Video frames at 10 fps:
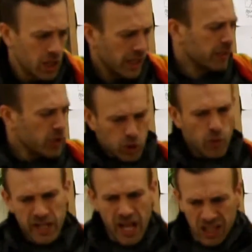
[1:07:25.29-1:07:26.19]
Like the
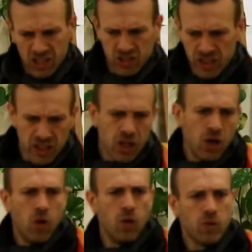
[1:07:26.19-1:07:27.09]
Milky Way galaxy?
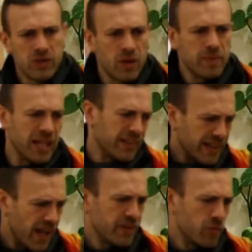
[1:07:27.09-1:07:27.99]
Or what does that mean? Like
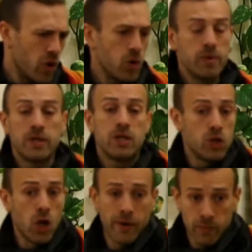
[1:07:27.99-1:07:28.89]
the guy in the robe?
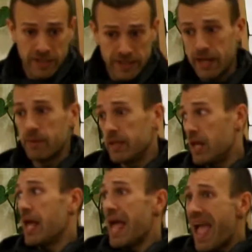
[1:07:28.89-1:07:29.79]
No, I don't mean that. I
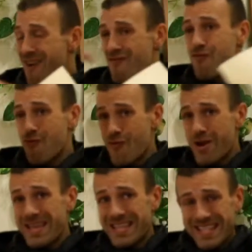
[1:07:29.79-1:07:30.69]
mean
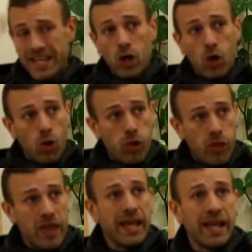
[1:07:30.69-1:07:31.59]
every single
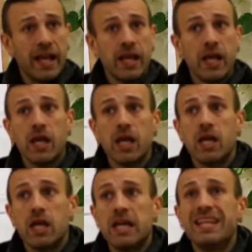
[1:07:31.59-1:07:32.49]
thing
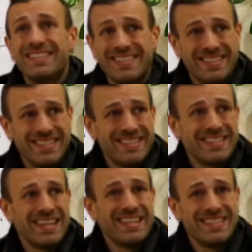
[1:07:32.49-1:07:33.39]
in
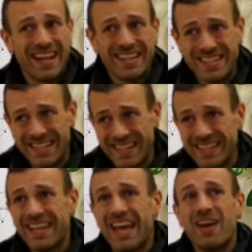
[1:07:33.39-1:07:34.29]
existence is an
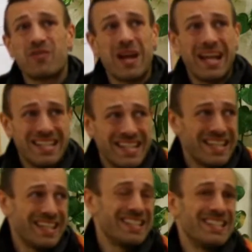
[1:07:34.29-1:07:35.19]
idea. Every
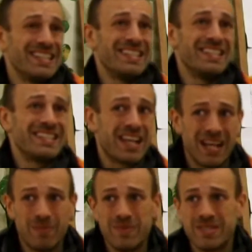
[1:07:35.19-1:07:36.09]
idea in existence
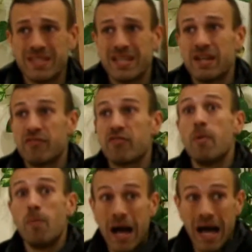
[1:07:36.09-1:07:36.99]
comes
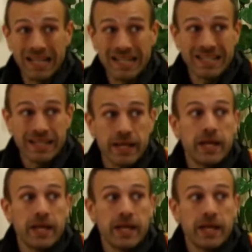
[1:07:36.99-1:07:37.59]
from a mind.